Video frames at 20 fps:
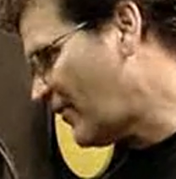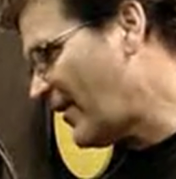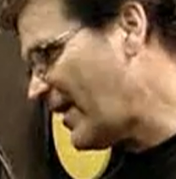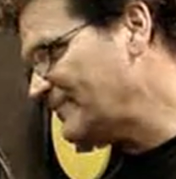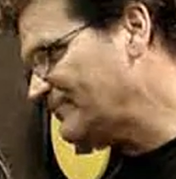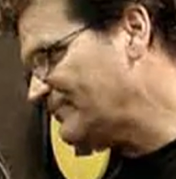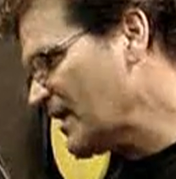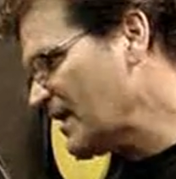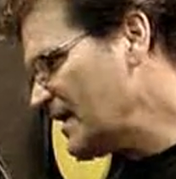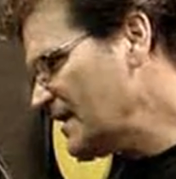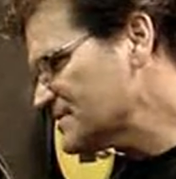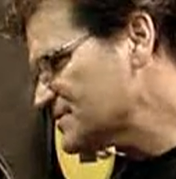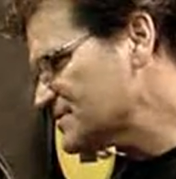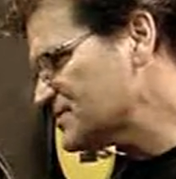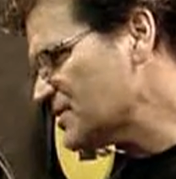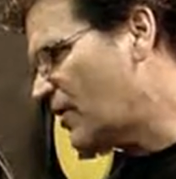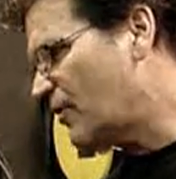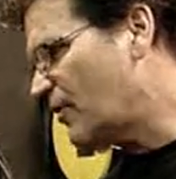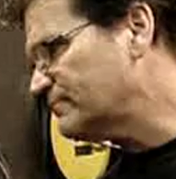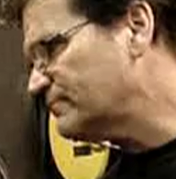right,
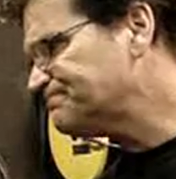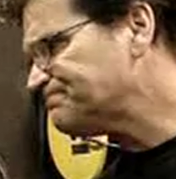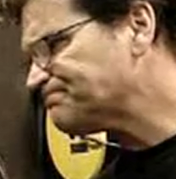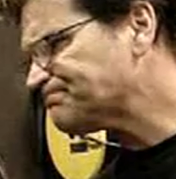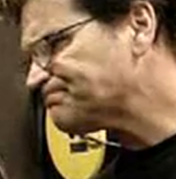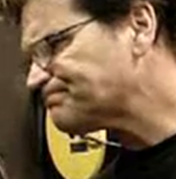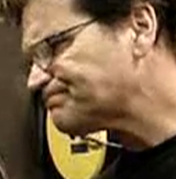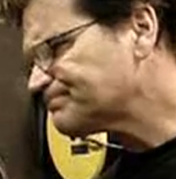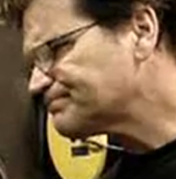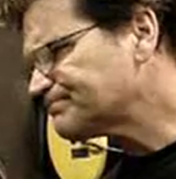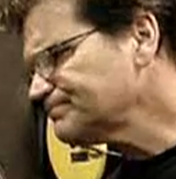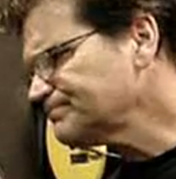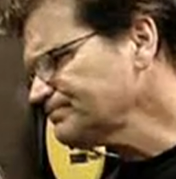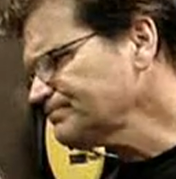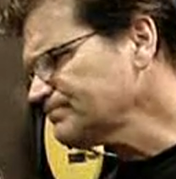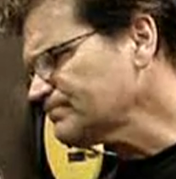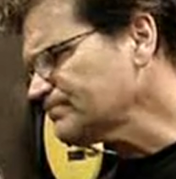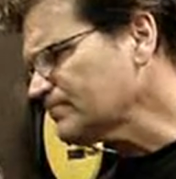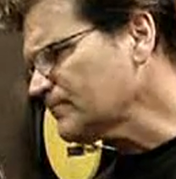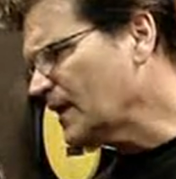so
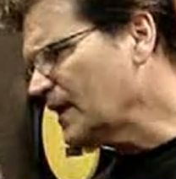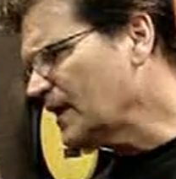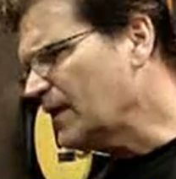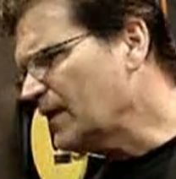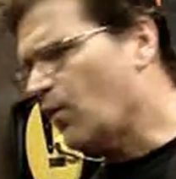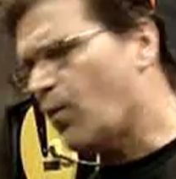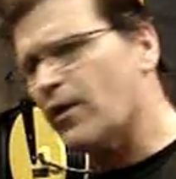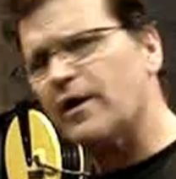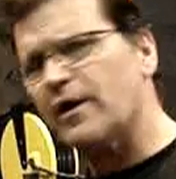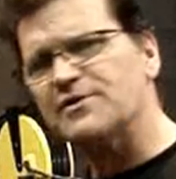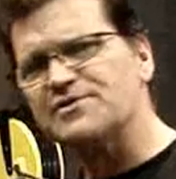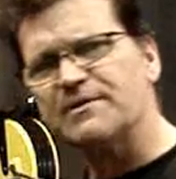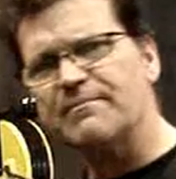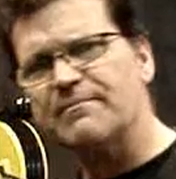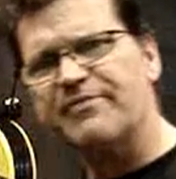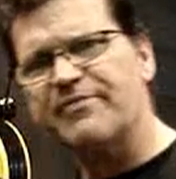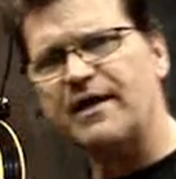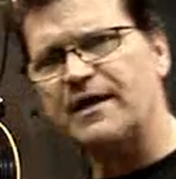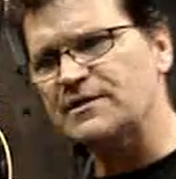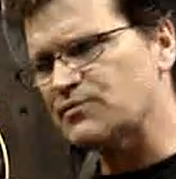what are
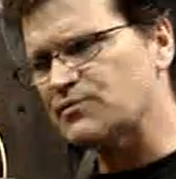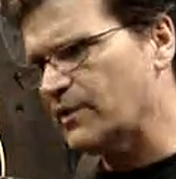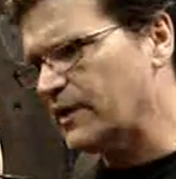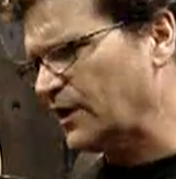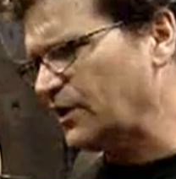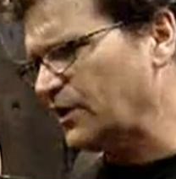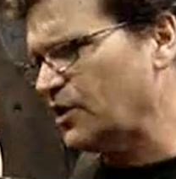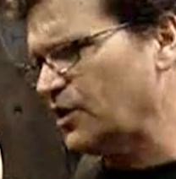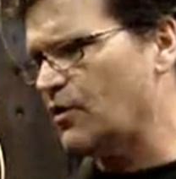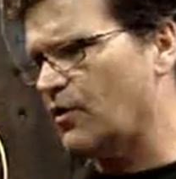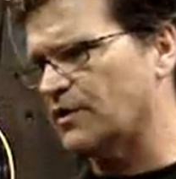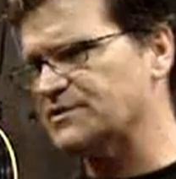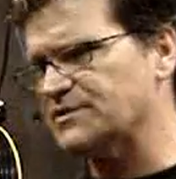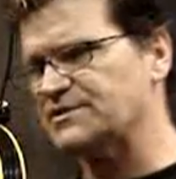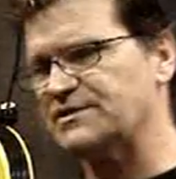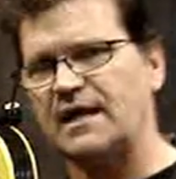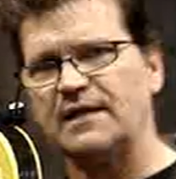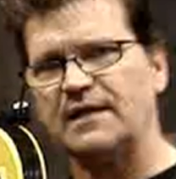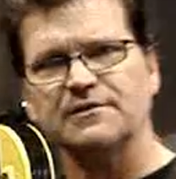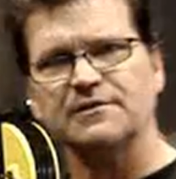some things we can do on
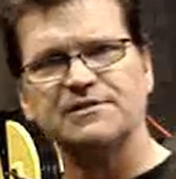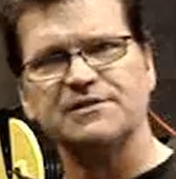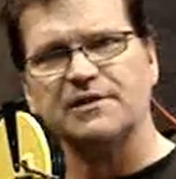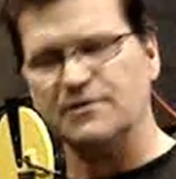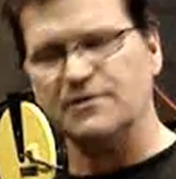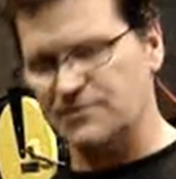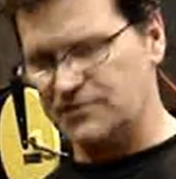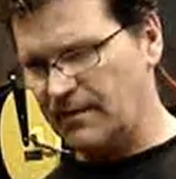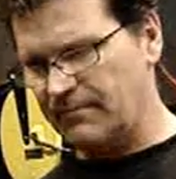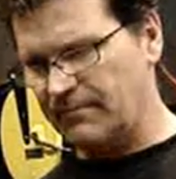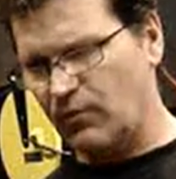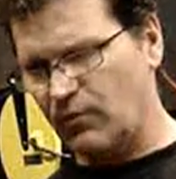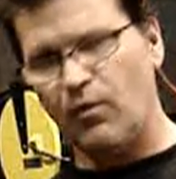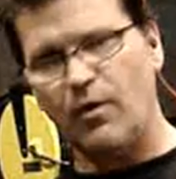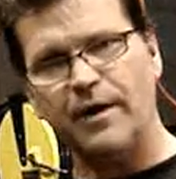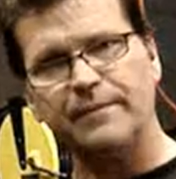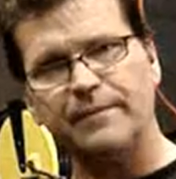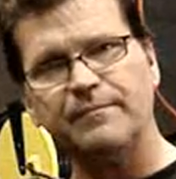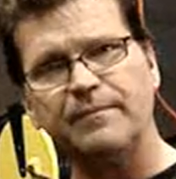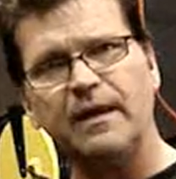stainless steels? Number
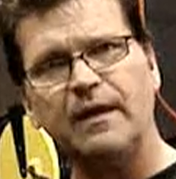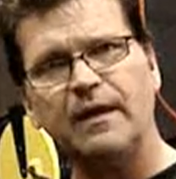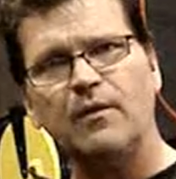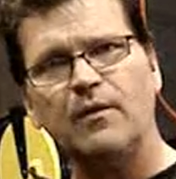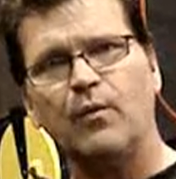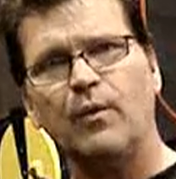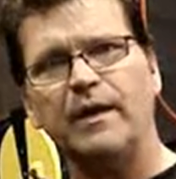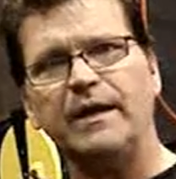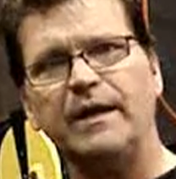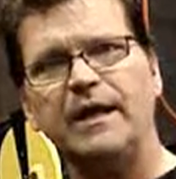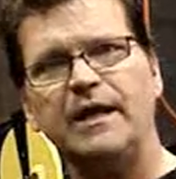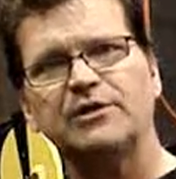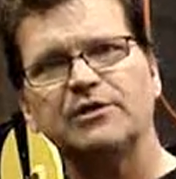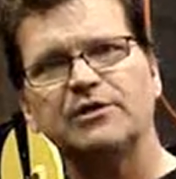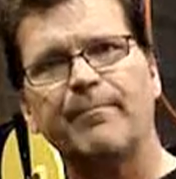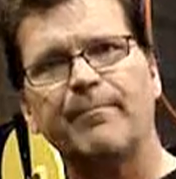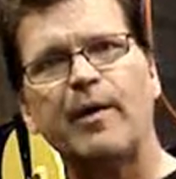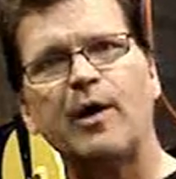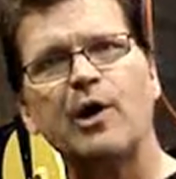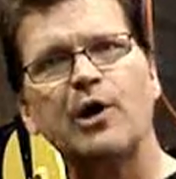one, we need
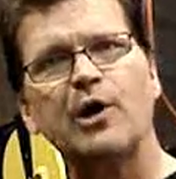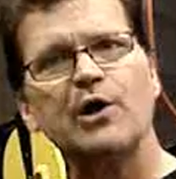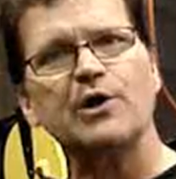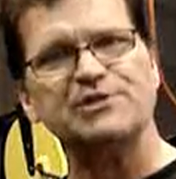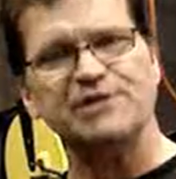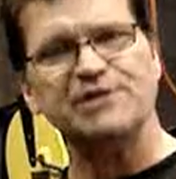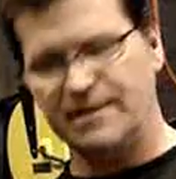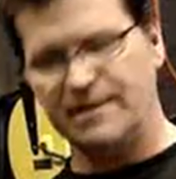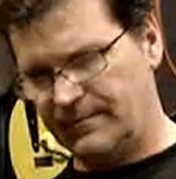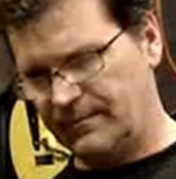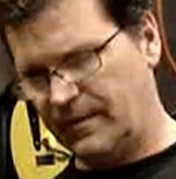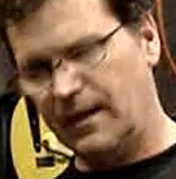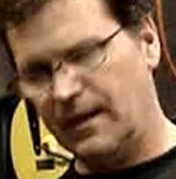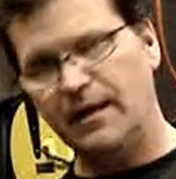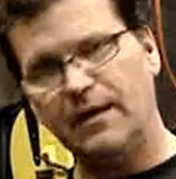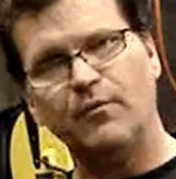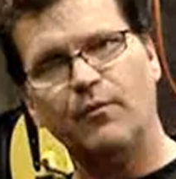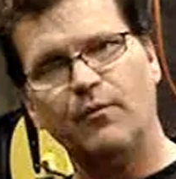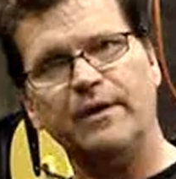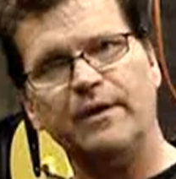to purge it.
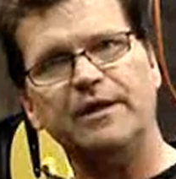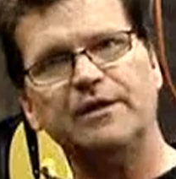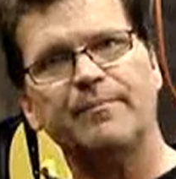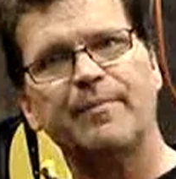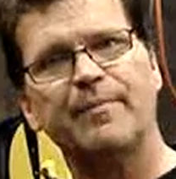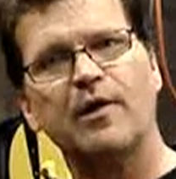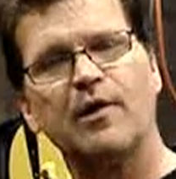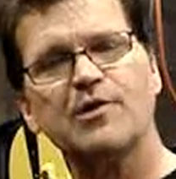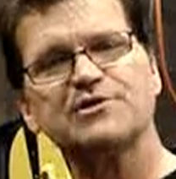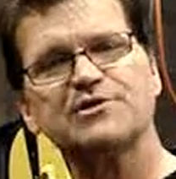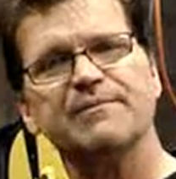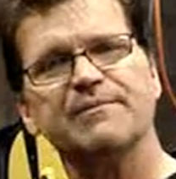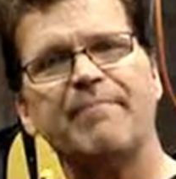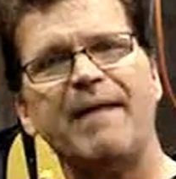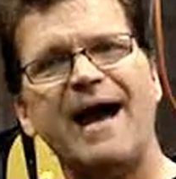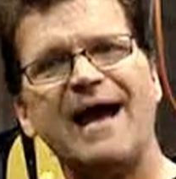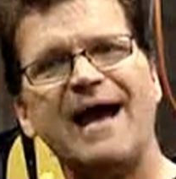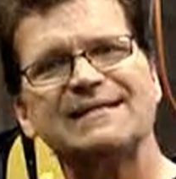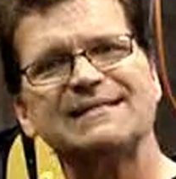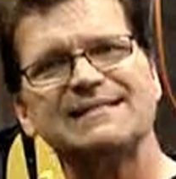We need to purge the
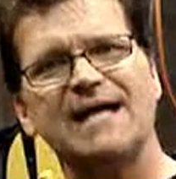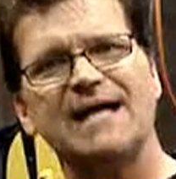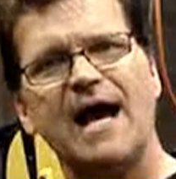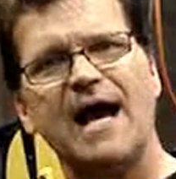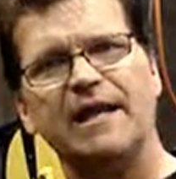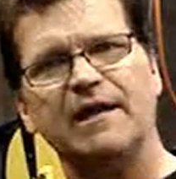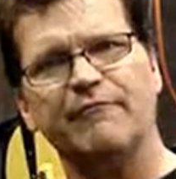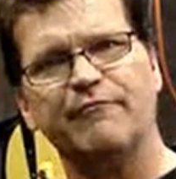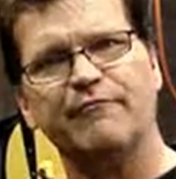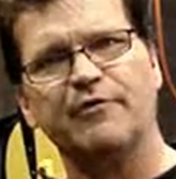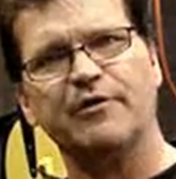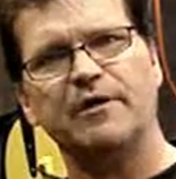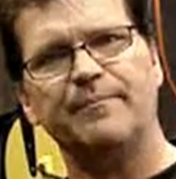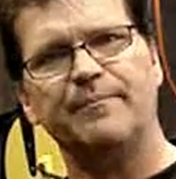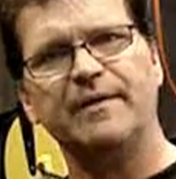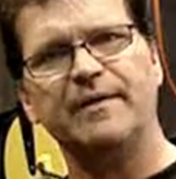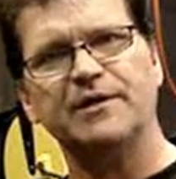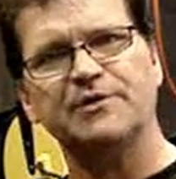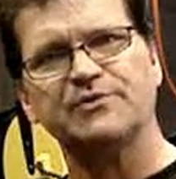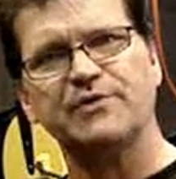backside if we're going to
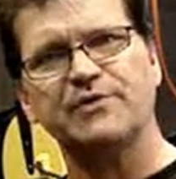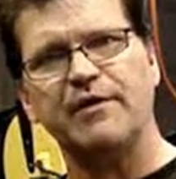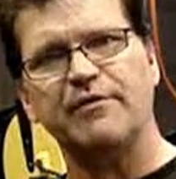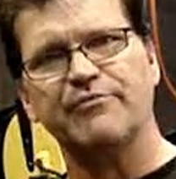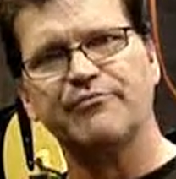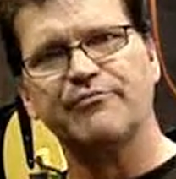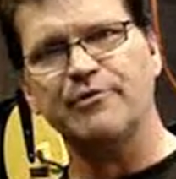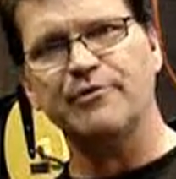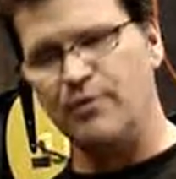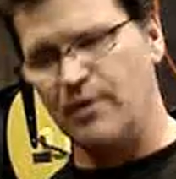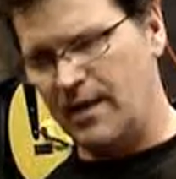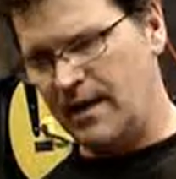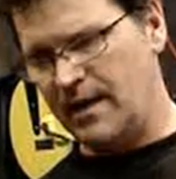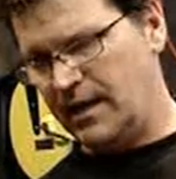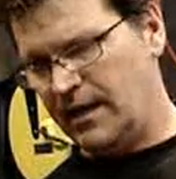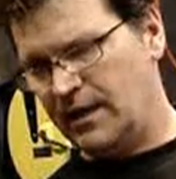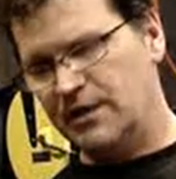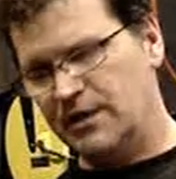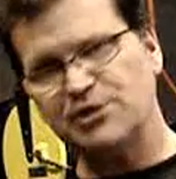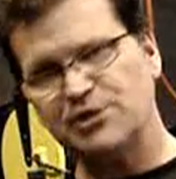penetrate through.
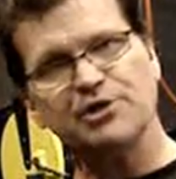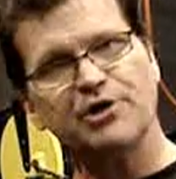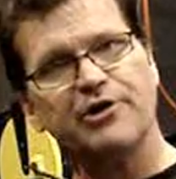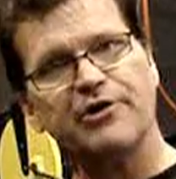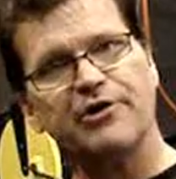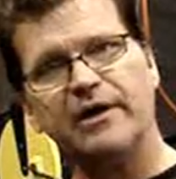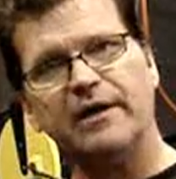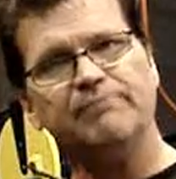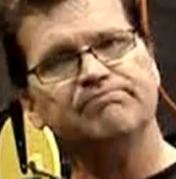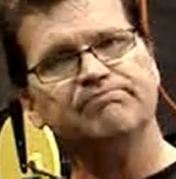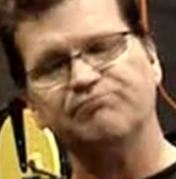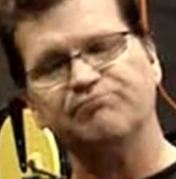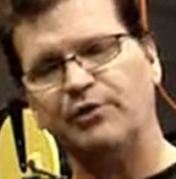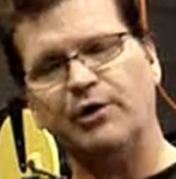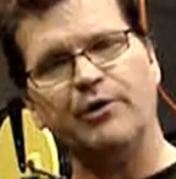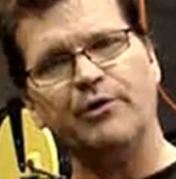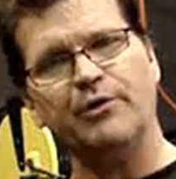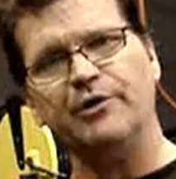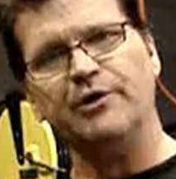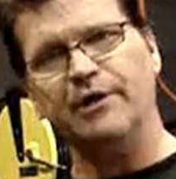Sugaring,
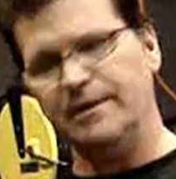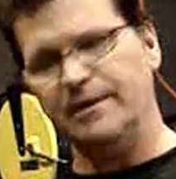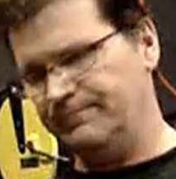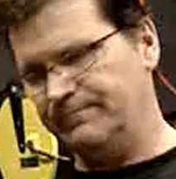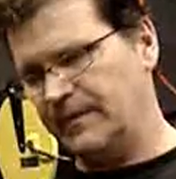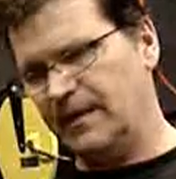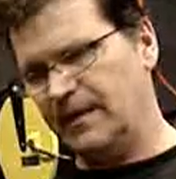no good.